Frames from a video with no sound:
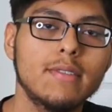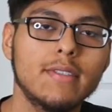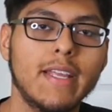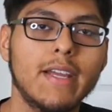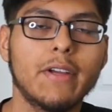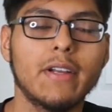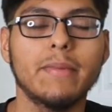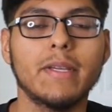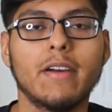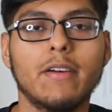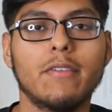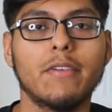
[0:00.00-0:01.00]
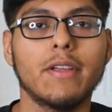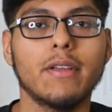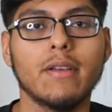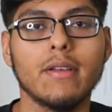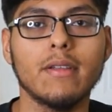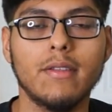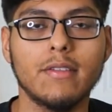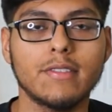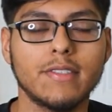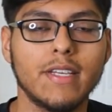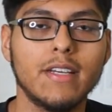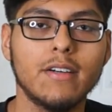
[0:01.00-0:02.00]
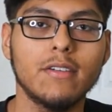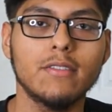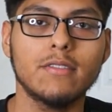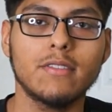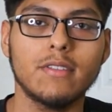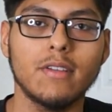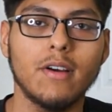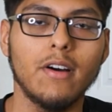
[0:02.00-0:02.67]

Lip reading: Today we're going to be covering the sales